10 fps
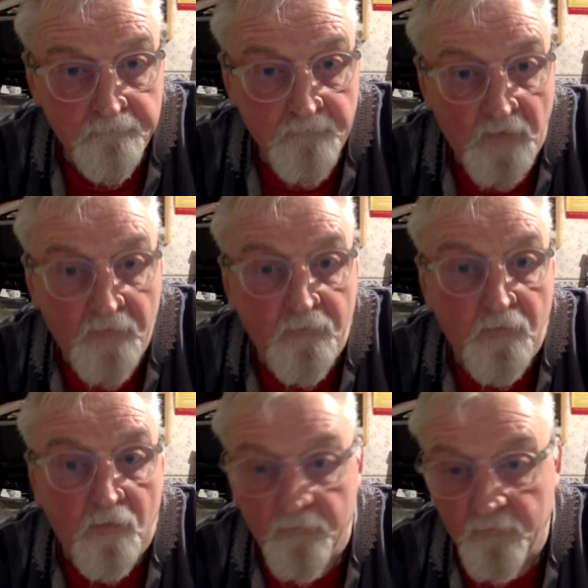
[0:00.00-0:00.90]
Here's a
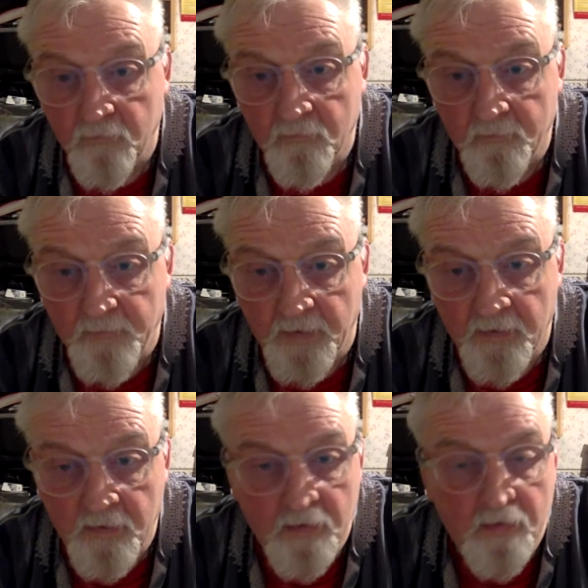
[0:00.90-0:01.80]
nice little bit of
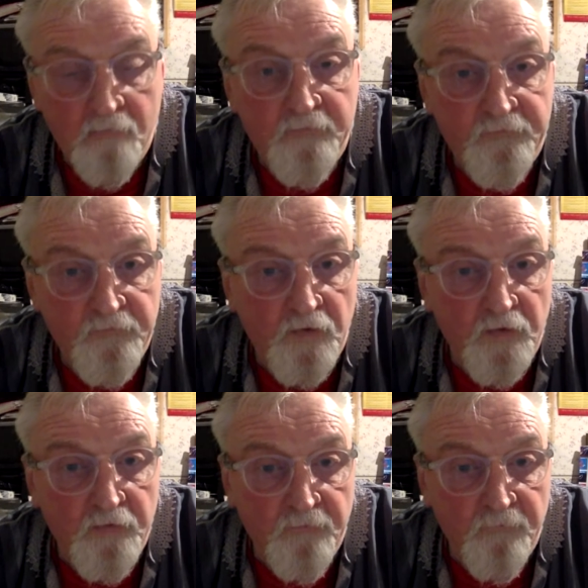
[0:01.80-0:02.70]

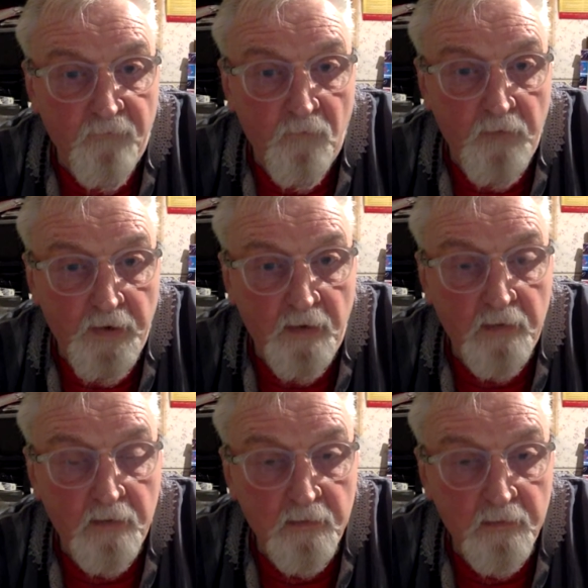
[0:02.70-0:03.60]
research for you.
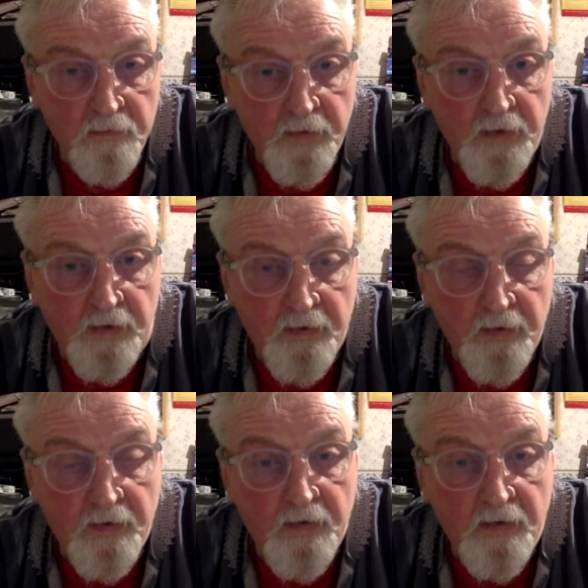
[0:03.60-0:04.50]
Yeah.
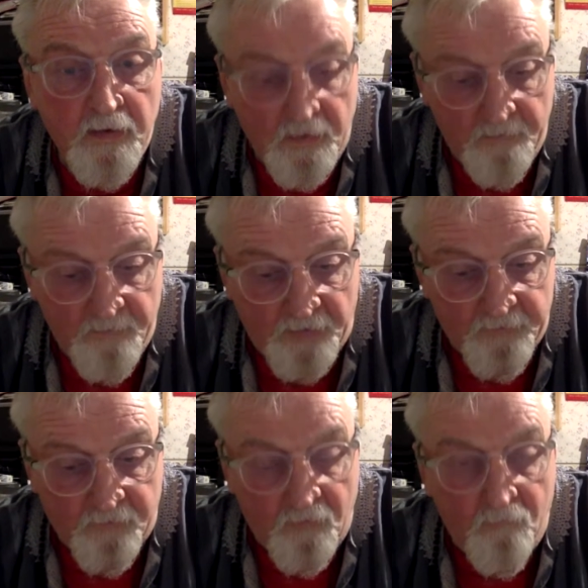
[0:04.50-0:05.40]

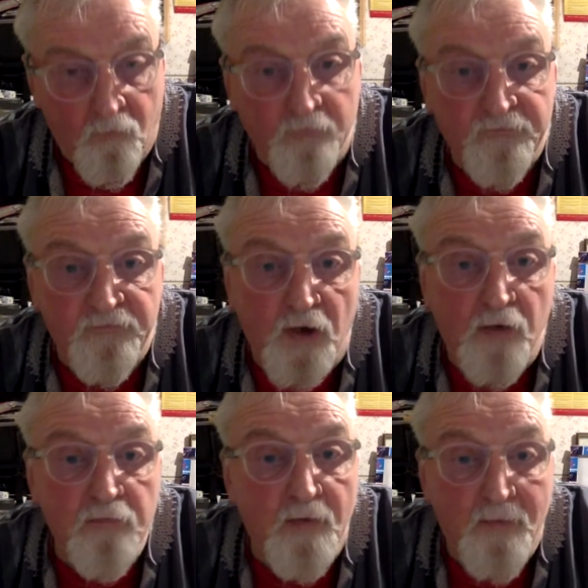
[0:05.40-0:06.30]
But what's
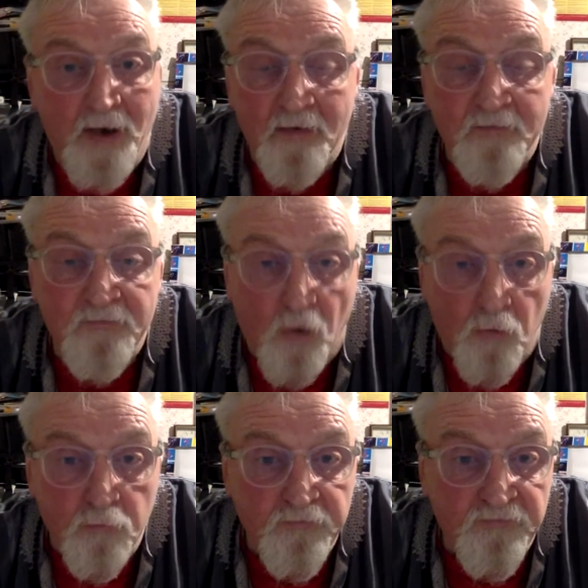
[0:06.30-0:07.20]
known about
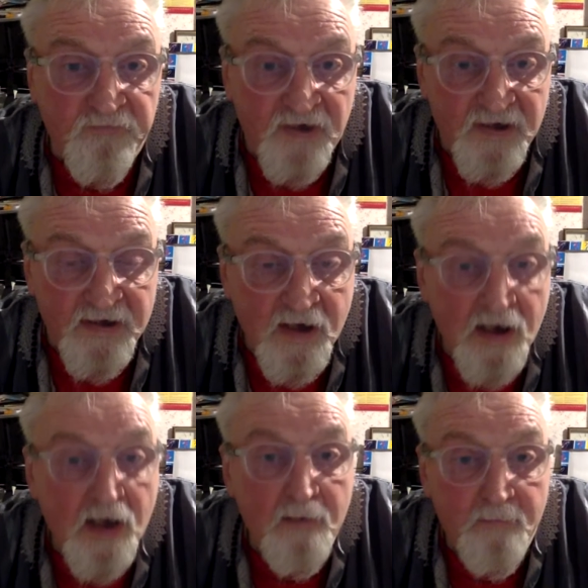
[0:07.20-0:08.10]
Tulsi,
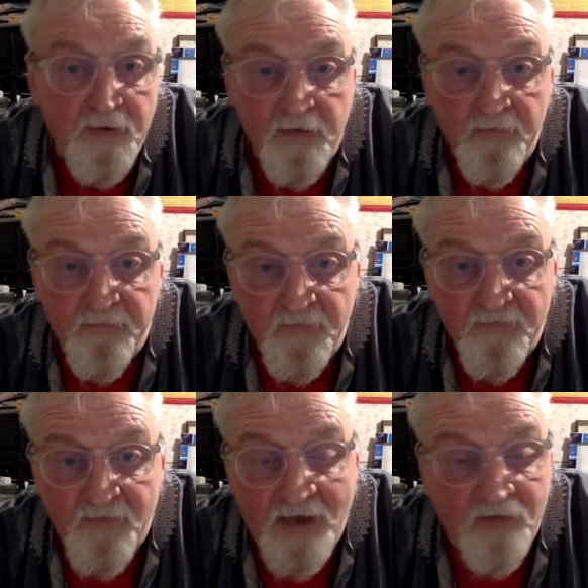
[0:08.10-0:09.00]
because it's the
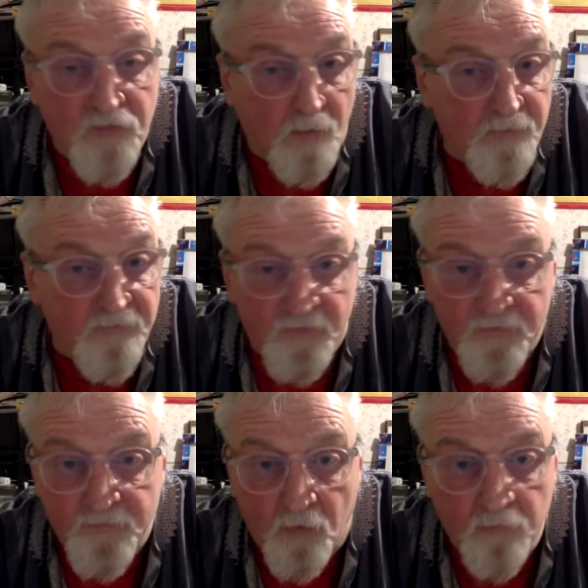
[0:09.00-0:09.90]
exact opposite,
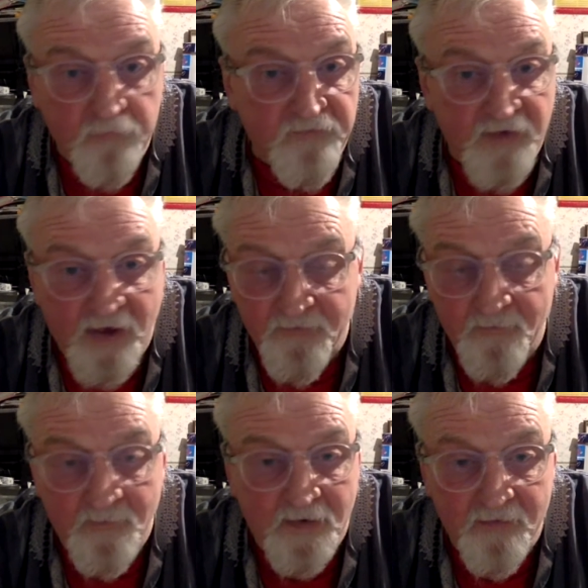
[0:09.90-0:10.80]
Tulsi hasn't
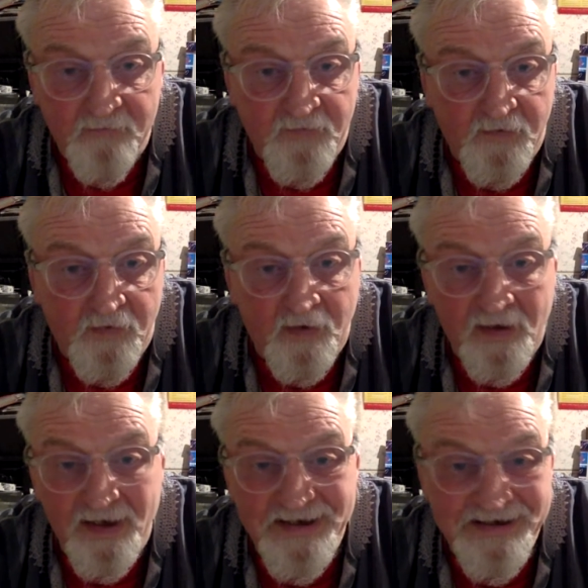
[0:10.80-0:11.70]
been considered an
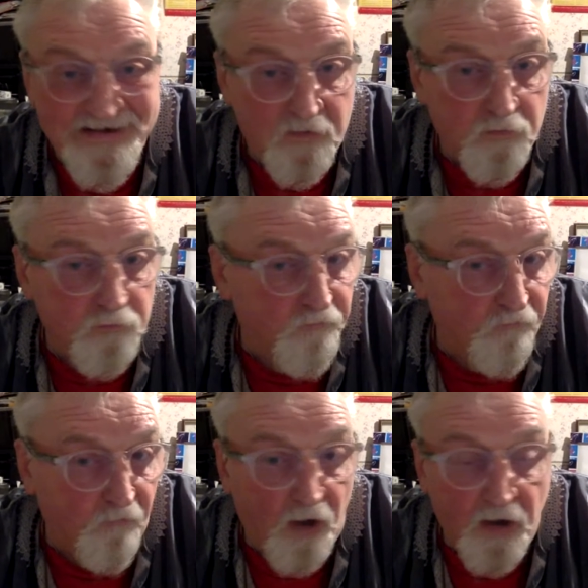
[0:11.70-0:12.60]
illegal
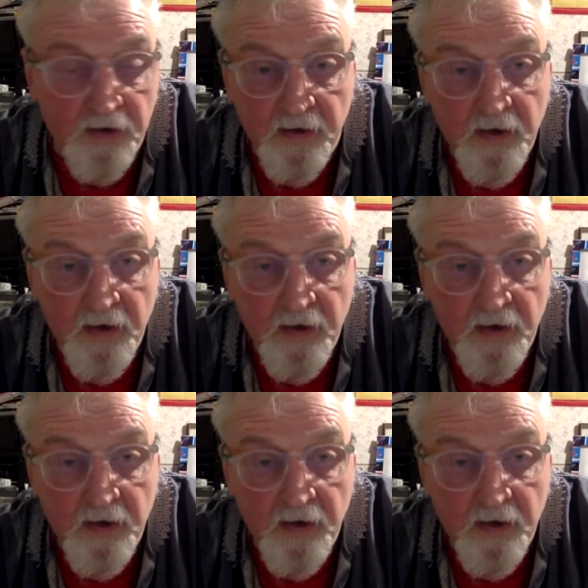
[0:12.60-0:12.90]
drug.